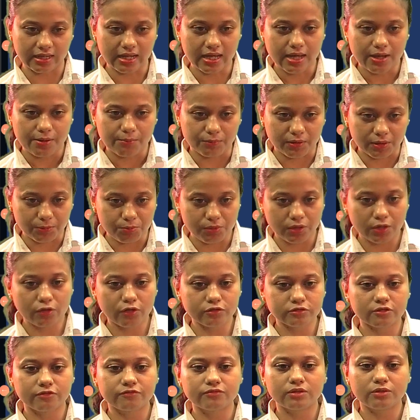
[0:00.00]
But because
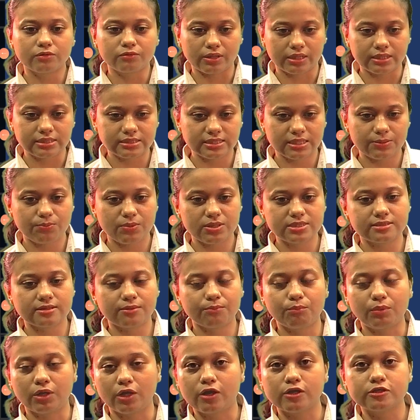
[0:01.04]
of the red tapeism,
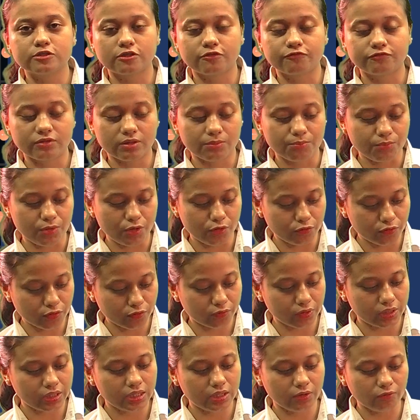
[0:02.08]
because of the
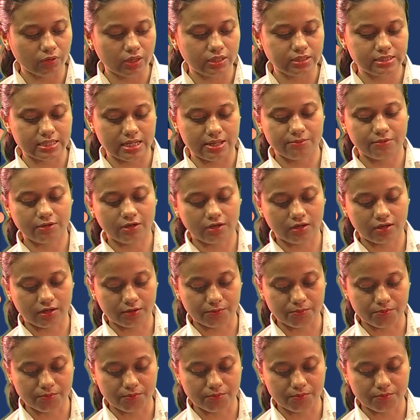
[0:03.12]
bureaucratic red tape, the